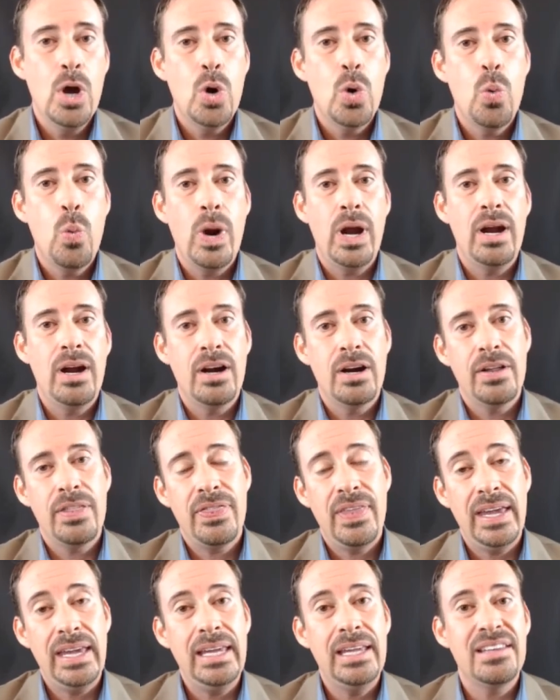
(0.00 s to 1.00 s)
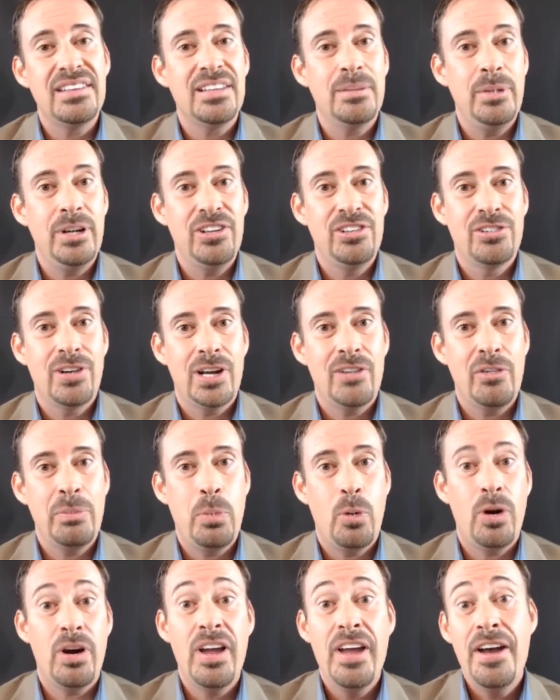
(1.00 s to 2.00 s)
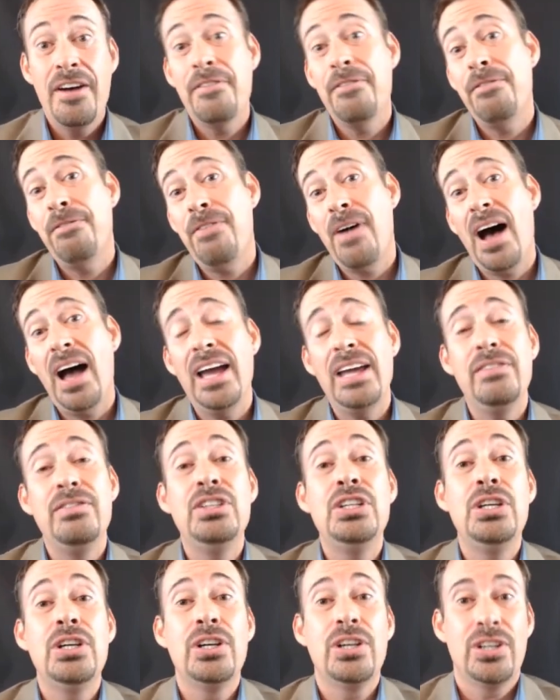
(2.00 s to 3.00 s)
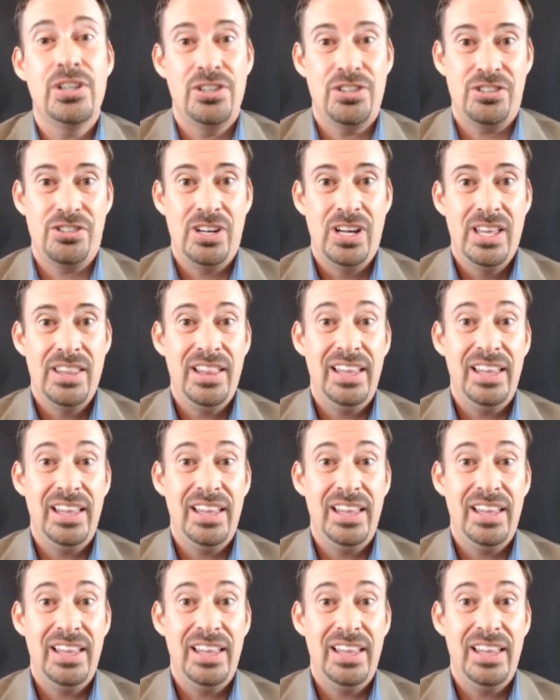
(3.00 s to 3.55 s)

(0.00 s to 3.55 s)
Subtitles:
where they hit somebody's credit report 5 years.